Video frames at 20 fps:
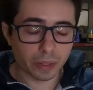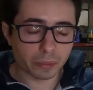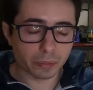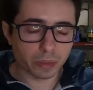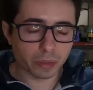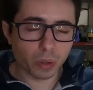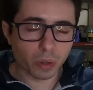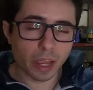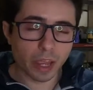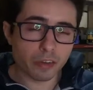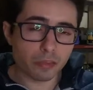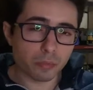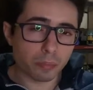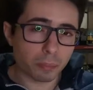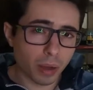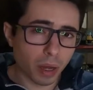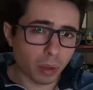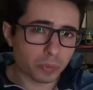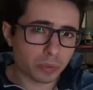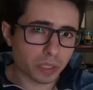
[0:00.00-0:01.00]
have
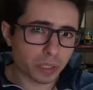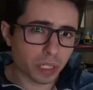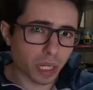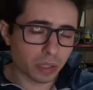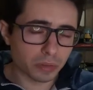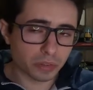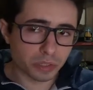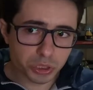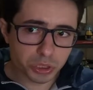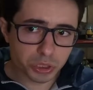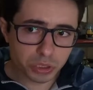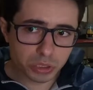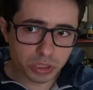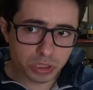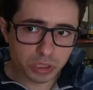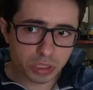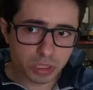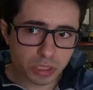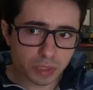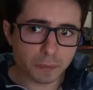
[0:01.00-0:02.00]
boundary conditions.
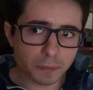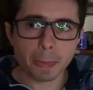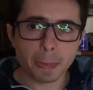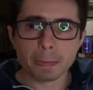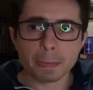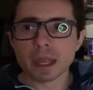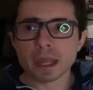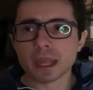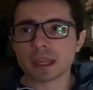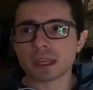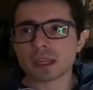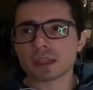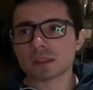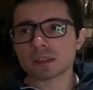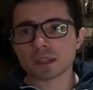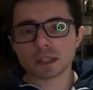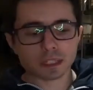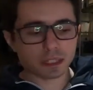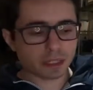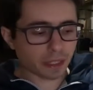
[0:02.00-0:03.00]
And
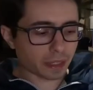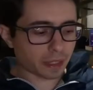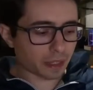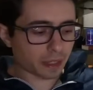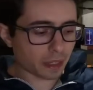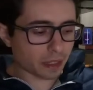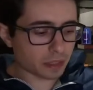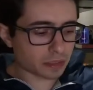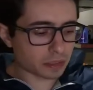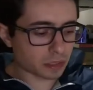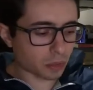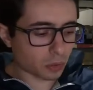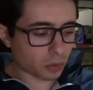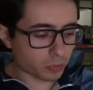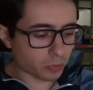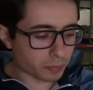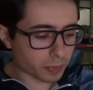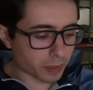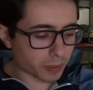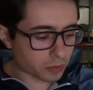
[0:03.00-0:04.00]
in the case of
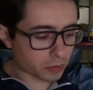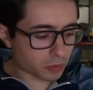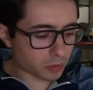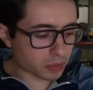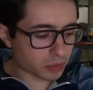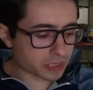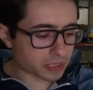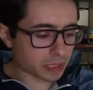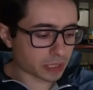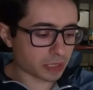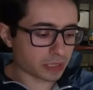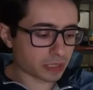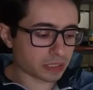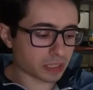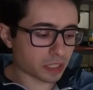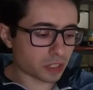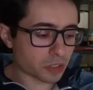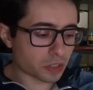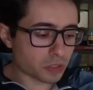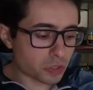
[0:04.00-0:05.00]
Bernoulli's is
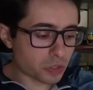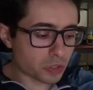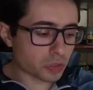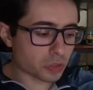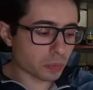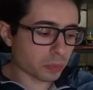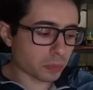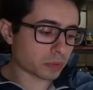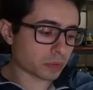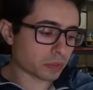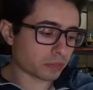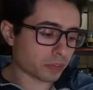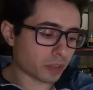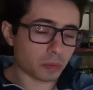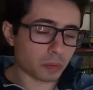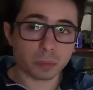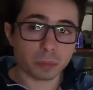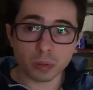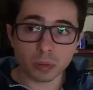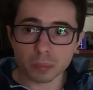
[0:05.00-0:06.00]
an initial boundary value
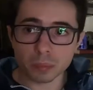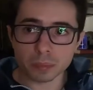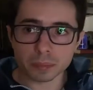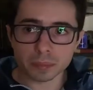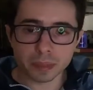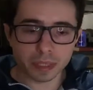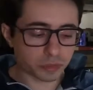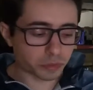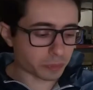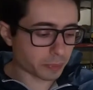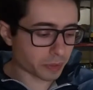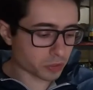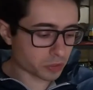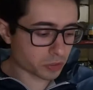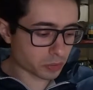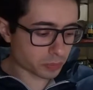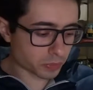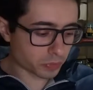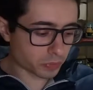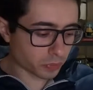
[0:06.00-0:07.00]
problem, as we
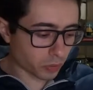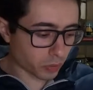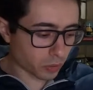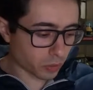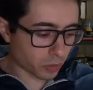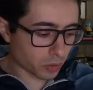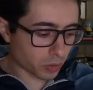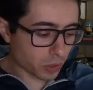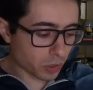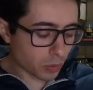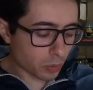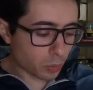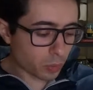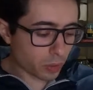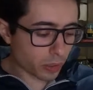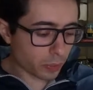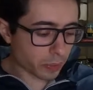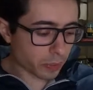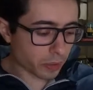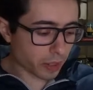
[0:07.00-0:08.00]
mentioned before,
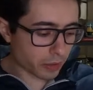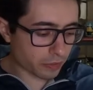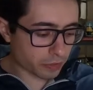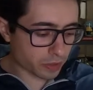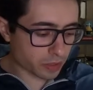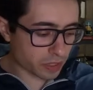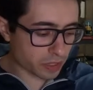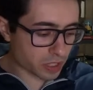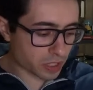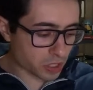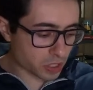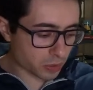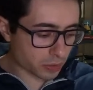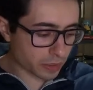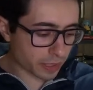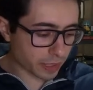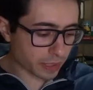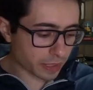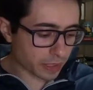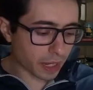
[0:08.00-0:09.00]
where we have initial
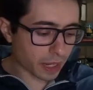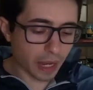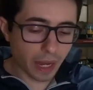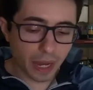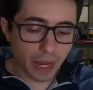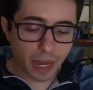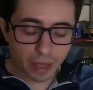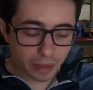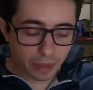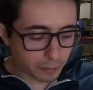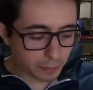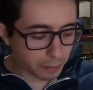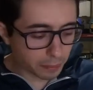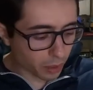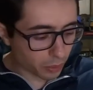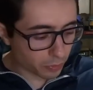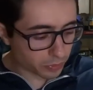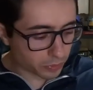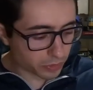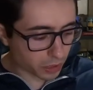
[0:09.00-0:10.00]
data and
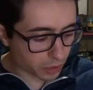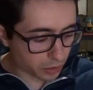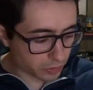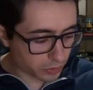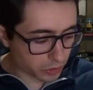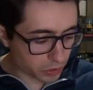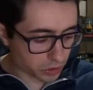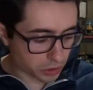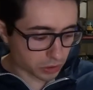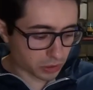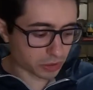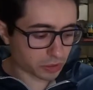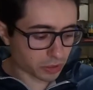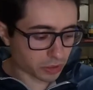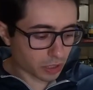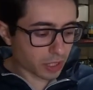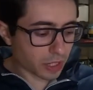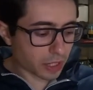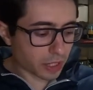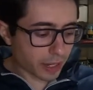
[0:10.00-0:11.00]
boundary conditions.
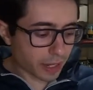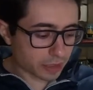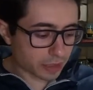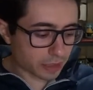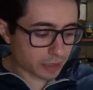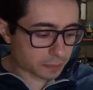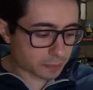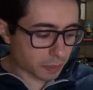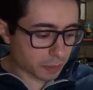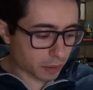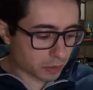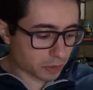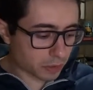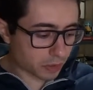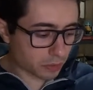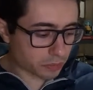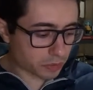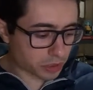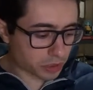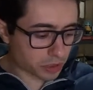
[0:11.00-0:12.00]
And these boundary
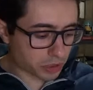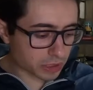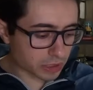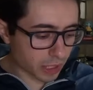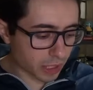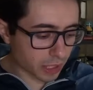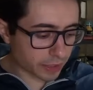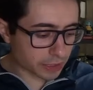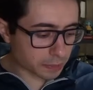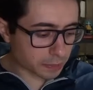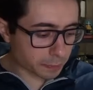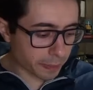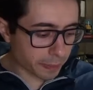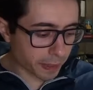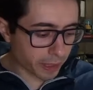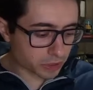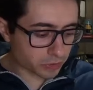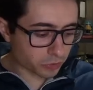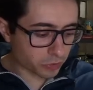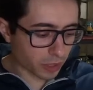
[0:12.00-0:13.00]
conditions are
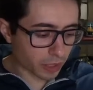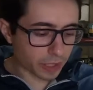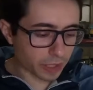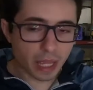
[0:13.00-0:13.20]
specified